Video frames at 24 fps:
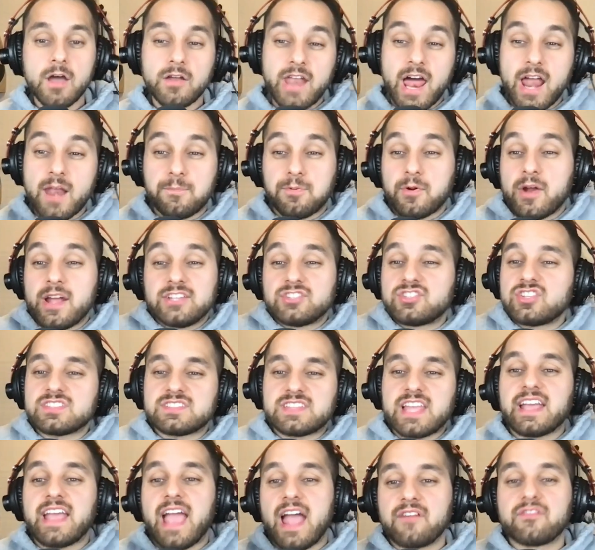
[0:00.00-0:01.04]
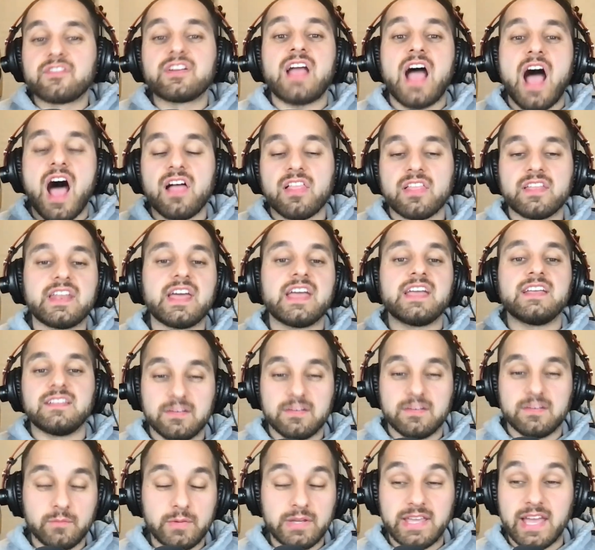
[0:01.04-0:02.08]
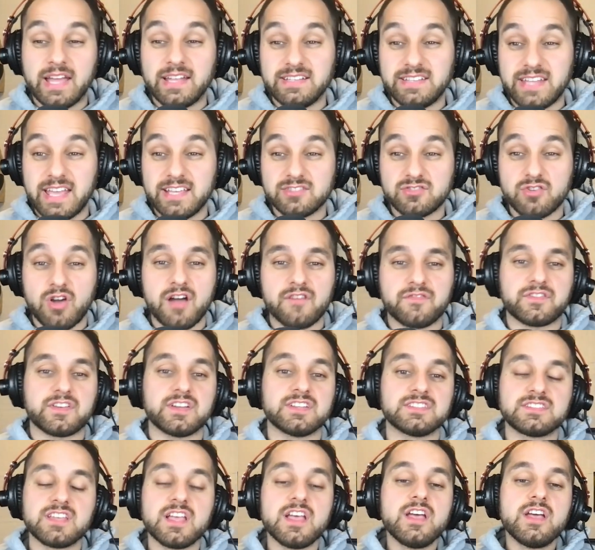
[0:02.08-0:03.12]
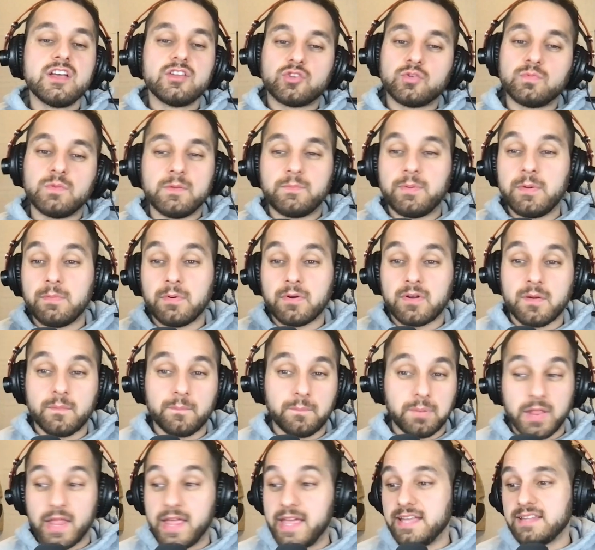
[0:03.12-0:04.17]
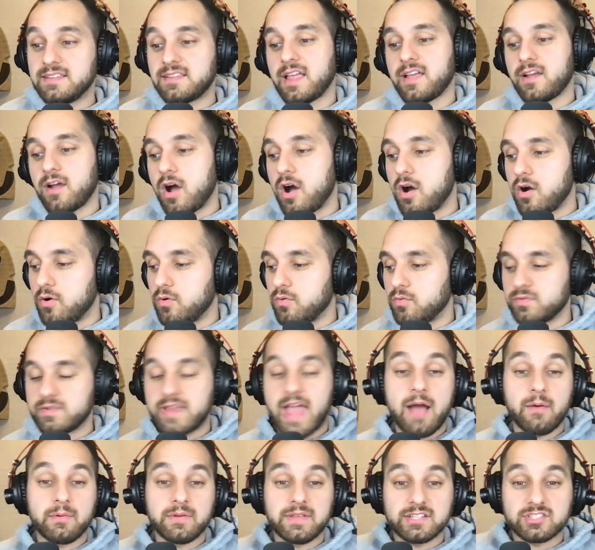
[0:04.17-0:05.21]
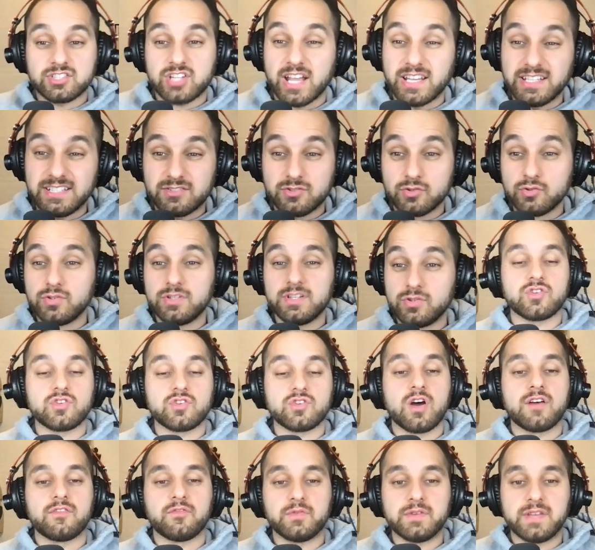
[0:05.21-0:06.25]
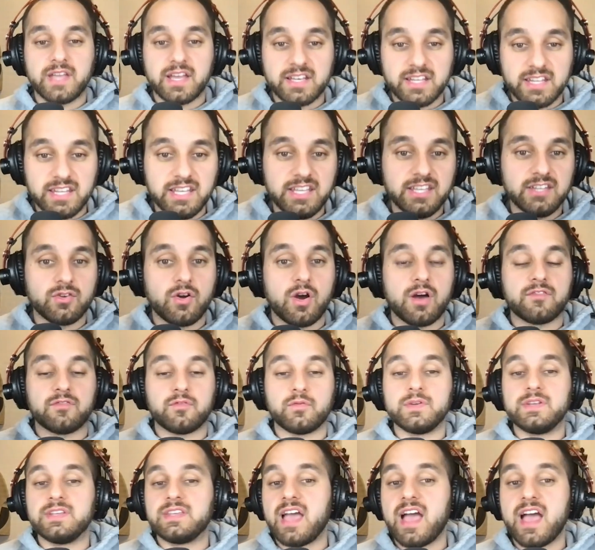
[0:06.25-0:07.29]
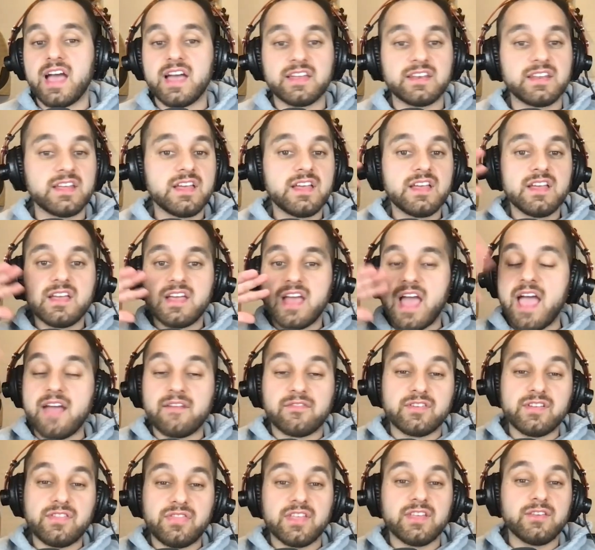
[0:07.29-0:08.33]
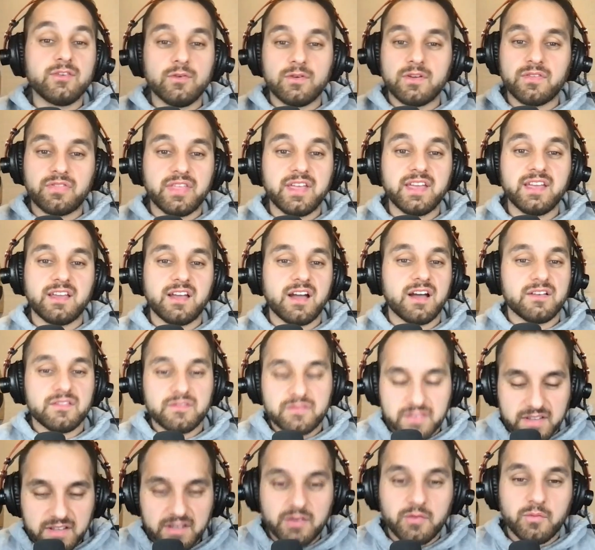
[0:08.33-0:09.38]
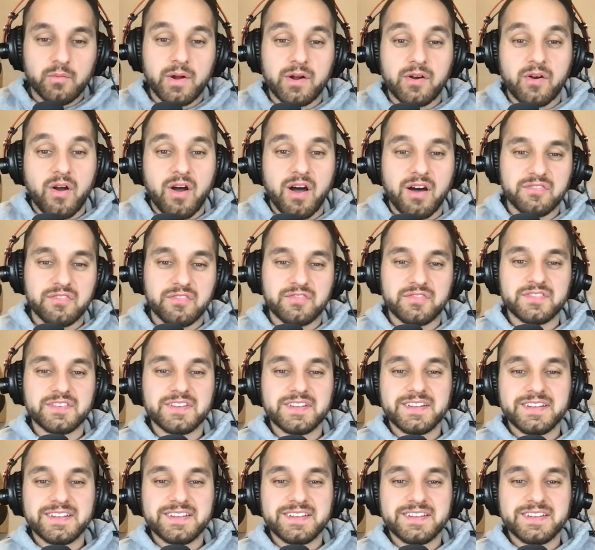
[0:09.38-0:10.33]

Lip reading: No, not a parade. Just like every holiday, we get days off because too many people complained. Like, oh, now we get Chinese New Year's off. We get Eid off. We get everything you could think of. We're off.